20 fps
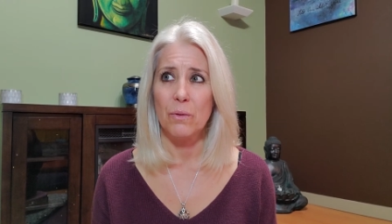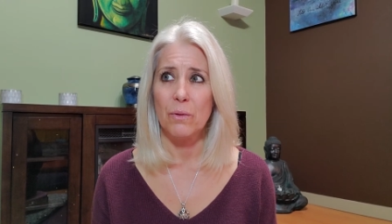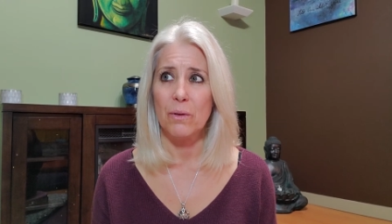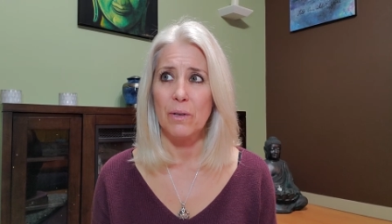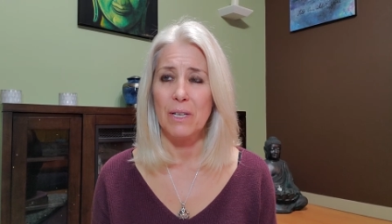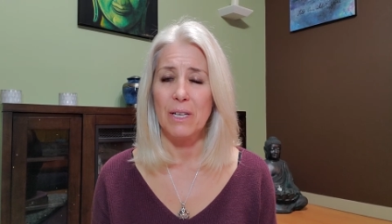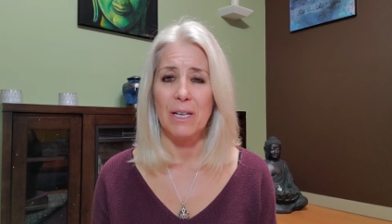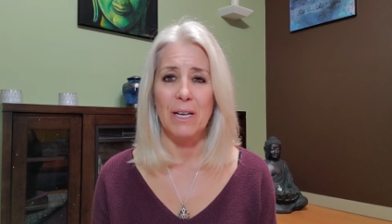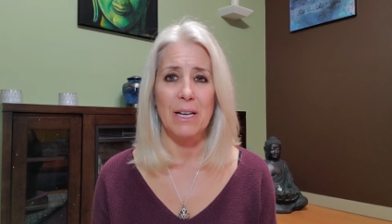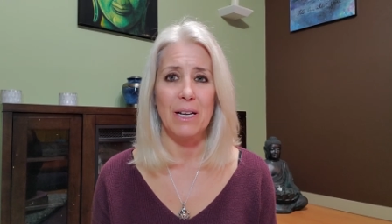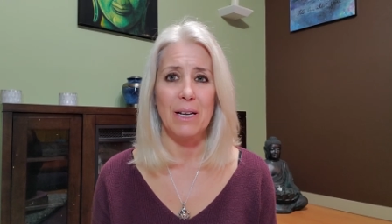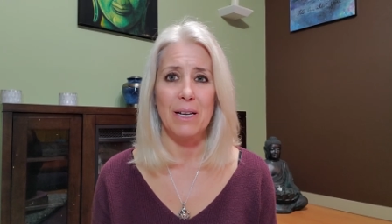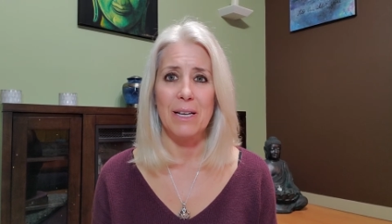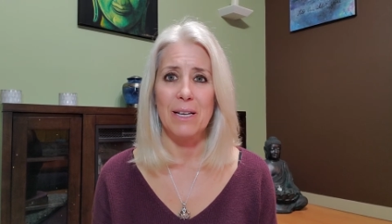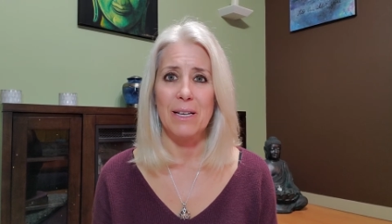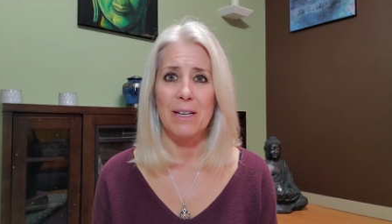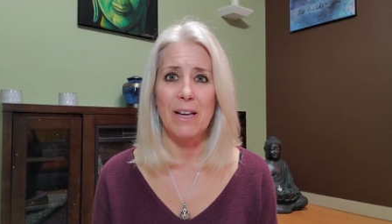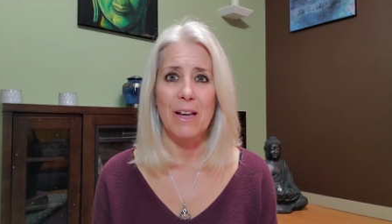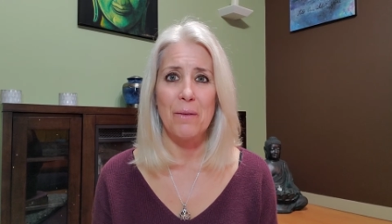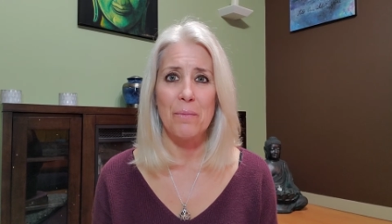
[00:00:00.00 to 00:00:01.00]

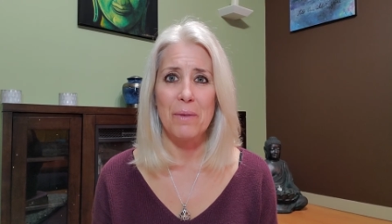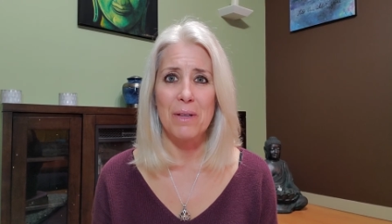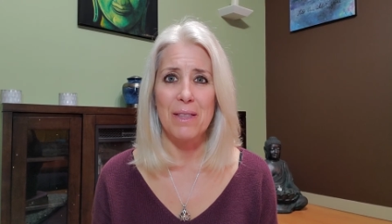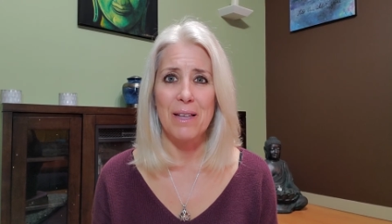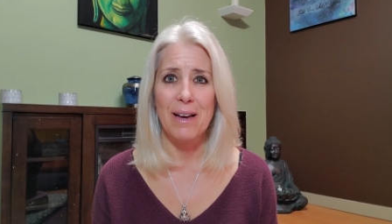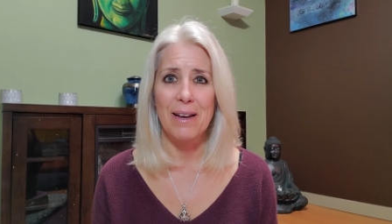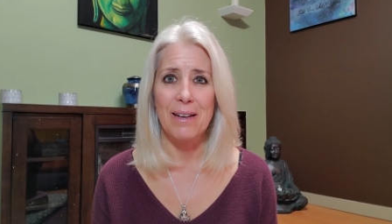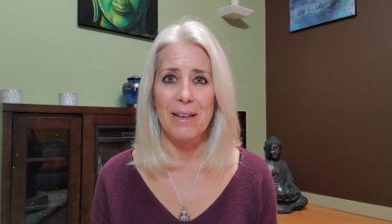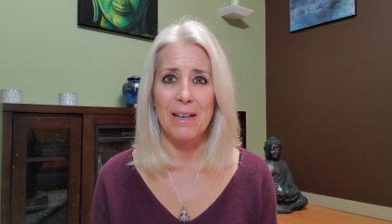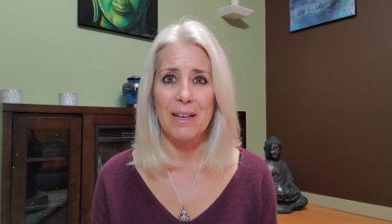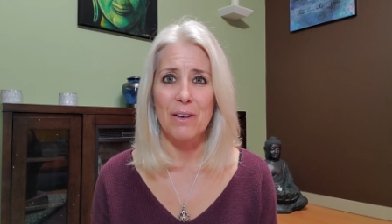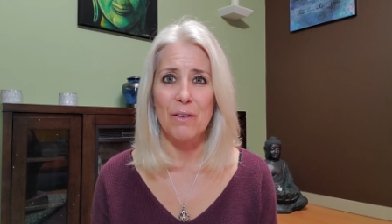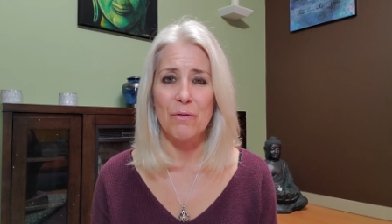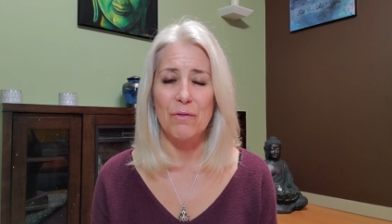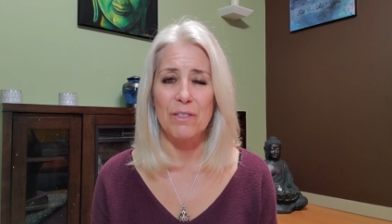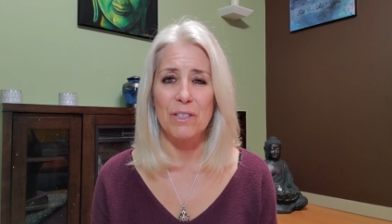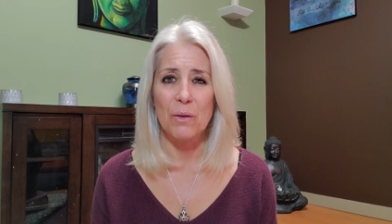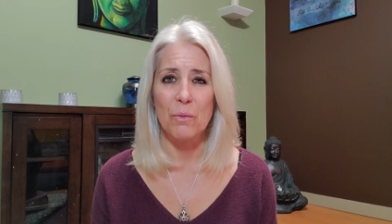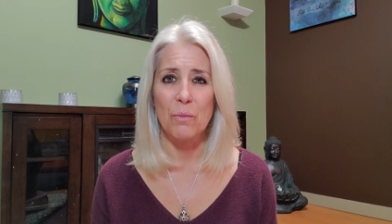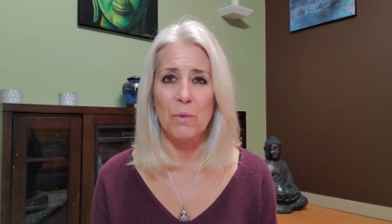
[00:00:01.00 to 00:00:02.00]
He gave me that
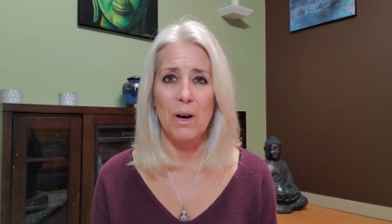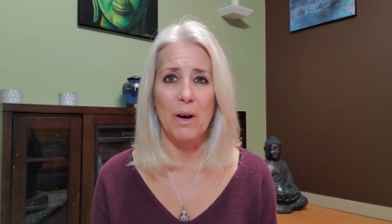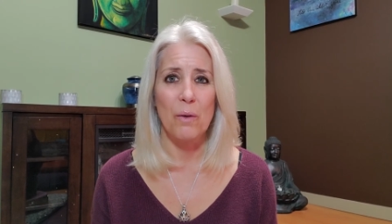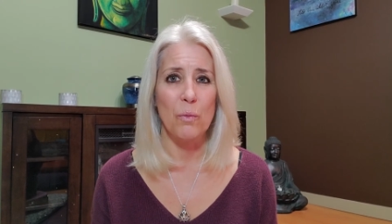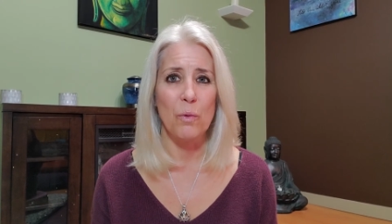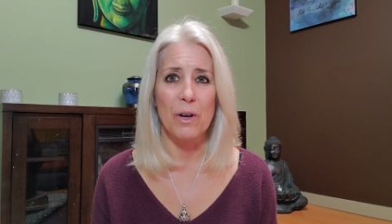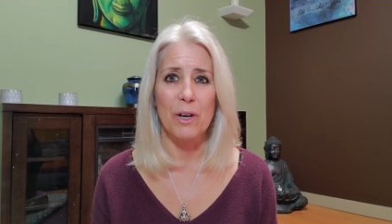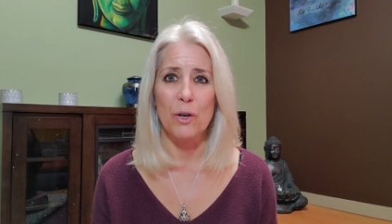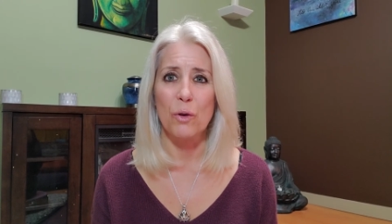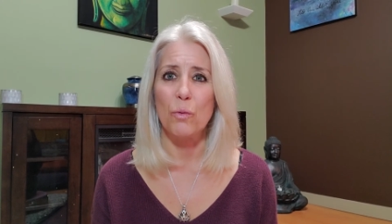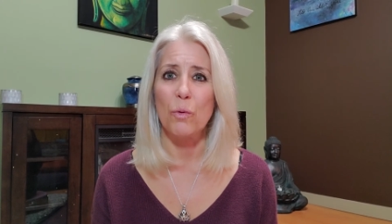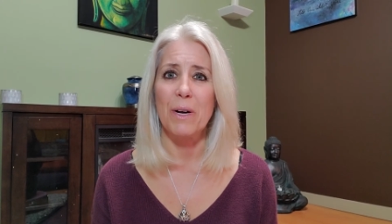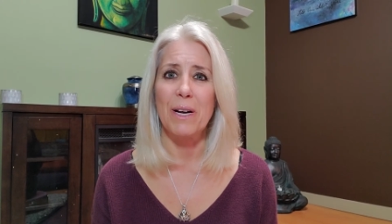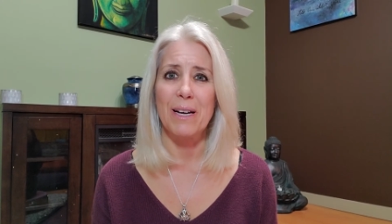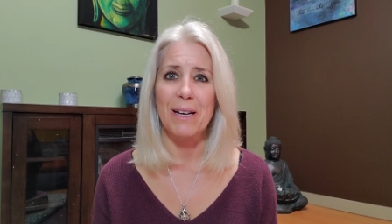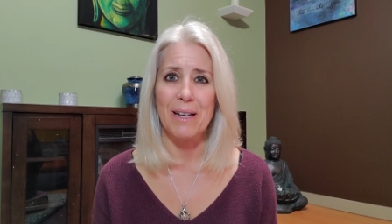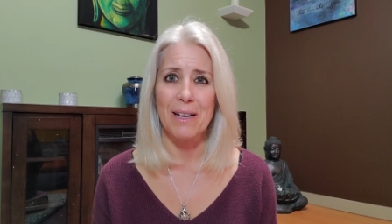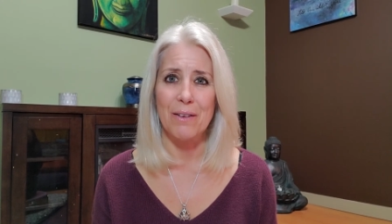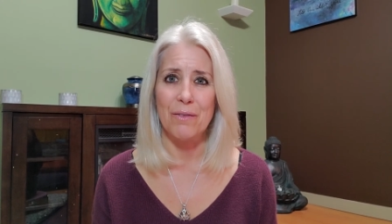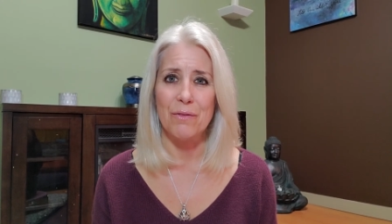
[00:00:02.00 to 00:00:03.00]
gift, and, and what a
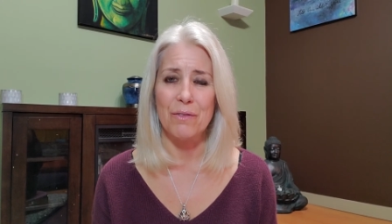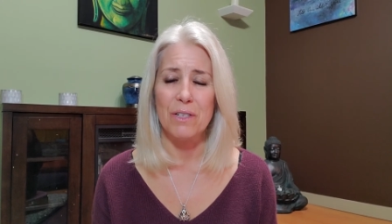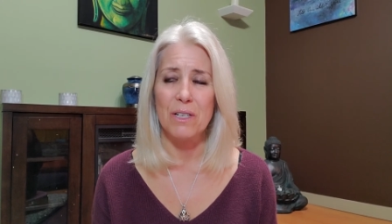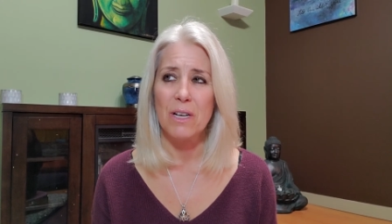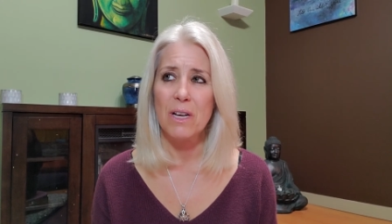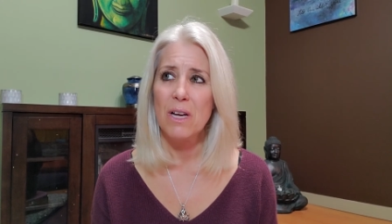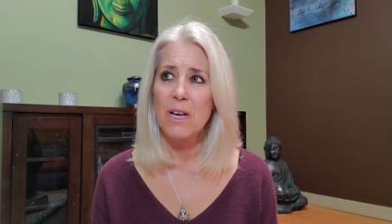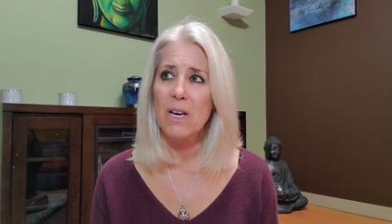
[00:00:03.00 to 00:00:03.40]
great gift.